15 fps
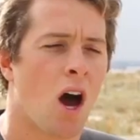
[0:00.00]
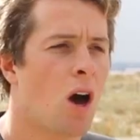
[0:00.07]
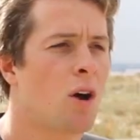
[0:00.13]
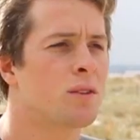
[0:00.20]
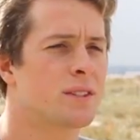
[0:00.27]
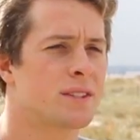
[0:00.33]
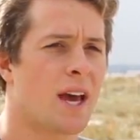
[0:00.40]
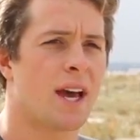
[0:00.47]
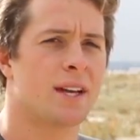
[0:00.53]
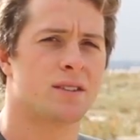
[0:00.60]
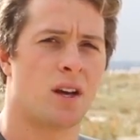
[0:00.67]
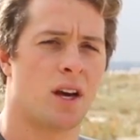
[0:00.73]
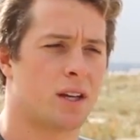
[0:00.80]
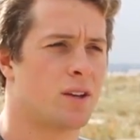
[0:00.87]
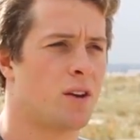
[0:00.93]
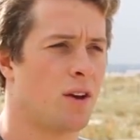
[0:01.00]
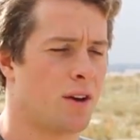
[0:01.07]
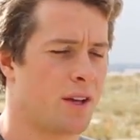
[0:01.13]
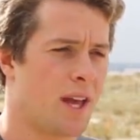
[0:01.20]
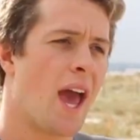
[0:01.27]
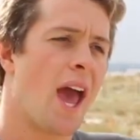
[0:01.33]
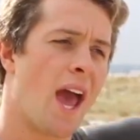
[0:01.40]
I would say it's like
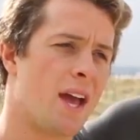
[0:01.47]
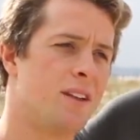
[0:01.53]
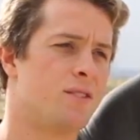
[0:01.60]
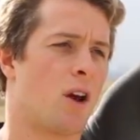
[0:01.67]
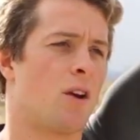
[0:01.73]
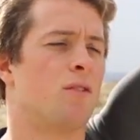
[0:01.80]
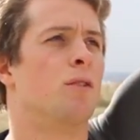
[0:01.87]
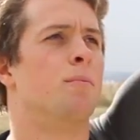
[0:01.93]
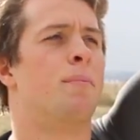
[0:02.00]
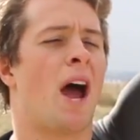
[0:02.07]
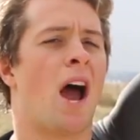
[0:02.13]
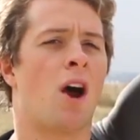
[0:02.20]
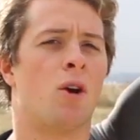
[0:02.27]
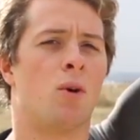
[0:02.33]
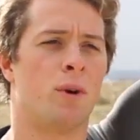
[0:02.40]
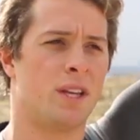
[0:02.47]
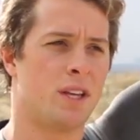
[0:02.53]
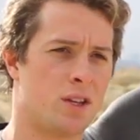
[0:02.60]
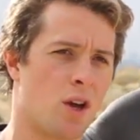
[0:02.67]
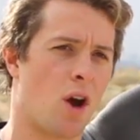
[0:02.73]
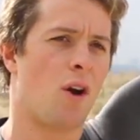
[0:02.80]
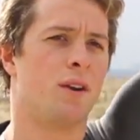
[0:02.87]
curling your hands over a barrel when you
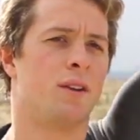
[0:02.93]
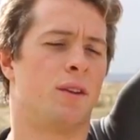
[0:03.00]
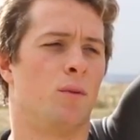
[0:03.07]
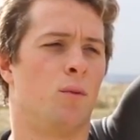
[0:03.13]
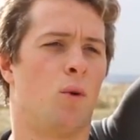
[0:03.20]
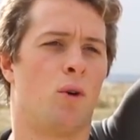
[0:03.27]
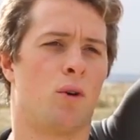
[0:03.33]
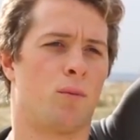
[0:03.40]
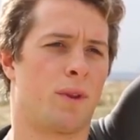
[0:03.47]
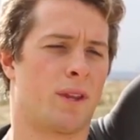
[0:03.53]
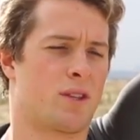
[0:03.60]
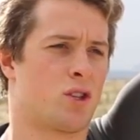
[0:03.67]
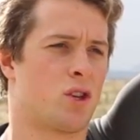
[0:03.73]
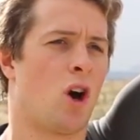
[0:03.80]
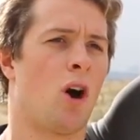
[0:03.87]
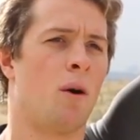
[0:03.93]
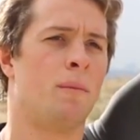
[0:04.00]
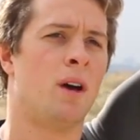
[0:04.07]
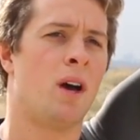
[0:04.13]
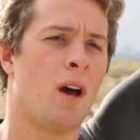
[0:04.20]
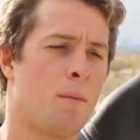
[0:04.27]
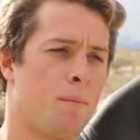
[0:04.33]
go into the water with a chop,
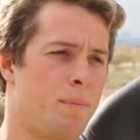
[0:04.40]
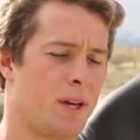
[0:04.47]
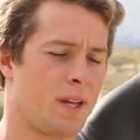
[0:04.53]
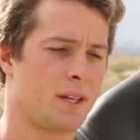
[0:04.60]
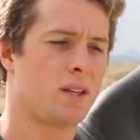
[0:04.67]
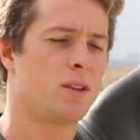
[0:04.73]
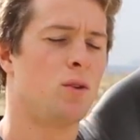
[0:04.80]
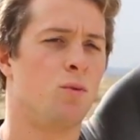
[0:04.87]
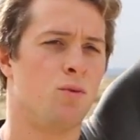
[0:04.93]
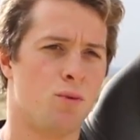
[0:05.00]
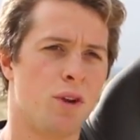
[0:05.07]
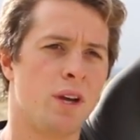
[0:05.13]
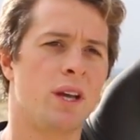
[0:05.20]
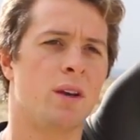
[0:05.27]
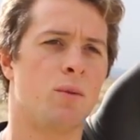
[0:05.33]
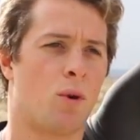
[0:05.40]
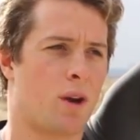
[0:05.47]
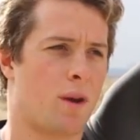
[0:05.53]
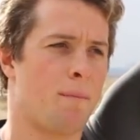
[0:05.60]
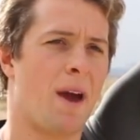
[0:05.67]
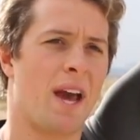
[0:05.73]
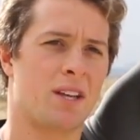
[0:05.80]
but you really want
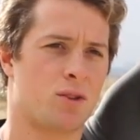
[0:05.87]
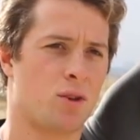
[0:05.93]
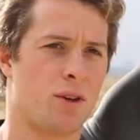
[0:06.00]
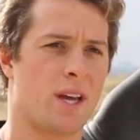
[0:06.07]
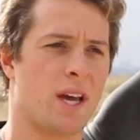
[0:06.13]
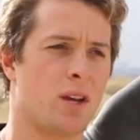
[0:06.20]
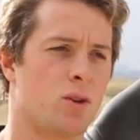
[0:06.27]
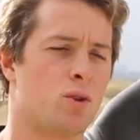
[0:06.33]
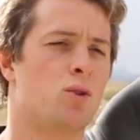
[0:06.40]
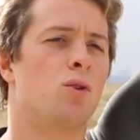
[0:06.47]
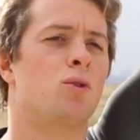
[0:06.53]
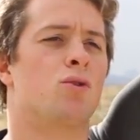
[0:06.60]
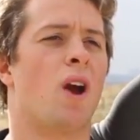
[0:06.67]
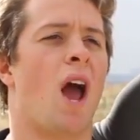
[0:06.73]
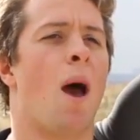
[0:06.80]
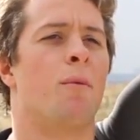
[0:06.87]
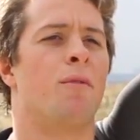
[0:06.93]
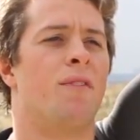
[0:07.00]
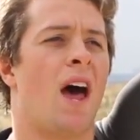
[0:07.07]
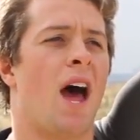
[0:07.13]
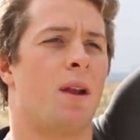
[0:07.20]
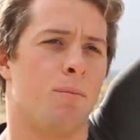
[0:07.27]
to make sure you get a good grab of
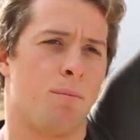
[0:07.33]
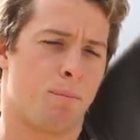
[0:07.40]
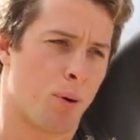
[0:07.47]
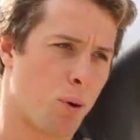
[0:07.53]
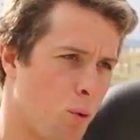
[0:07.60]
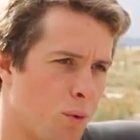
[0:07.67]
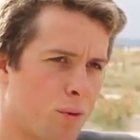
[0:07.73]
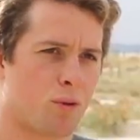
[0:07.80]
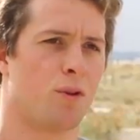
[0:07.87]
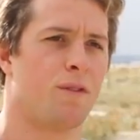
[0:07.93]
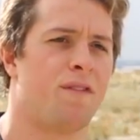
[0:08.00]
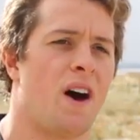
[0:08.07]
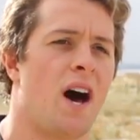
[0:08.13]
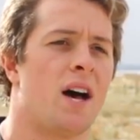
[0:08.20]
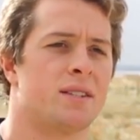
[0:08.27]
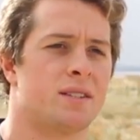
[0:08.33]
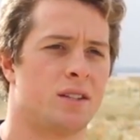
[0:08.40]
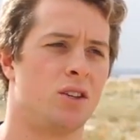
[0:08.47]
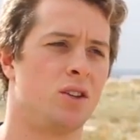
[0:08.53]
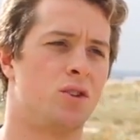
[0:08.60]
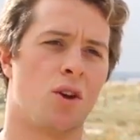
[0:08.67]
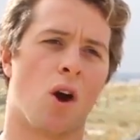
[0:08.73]
that and pull through fast, and
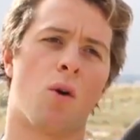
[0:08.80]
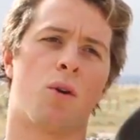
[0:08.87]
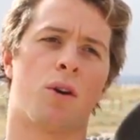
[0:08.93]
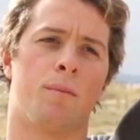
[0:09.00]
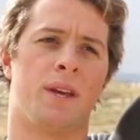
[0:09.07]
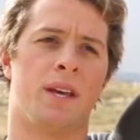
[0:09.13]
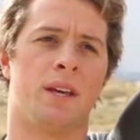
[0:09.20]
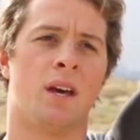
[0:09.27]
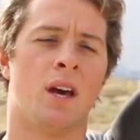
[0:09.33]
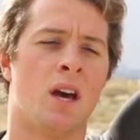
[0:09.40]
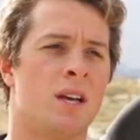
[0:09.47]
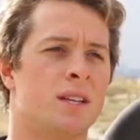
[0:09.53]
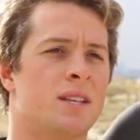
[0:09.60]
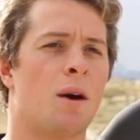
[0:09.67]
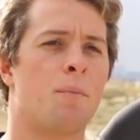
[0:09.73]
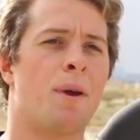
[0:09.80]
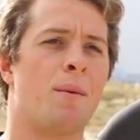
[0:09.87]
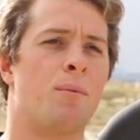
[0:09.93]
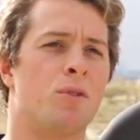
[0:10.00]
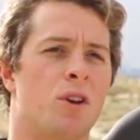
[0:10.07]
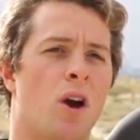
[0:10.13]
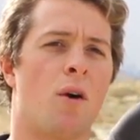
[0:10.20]
you don't want to be, some
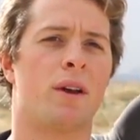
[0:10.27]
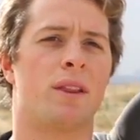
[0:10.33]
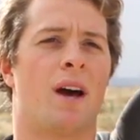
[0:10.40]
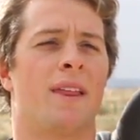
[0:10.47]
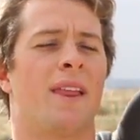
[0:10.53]
people going like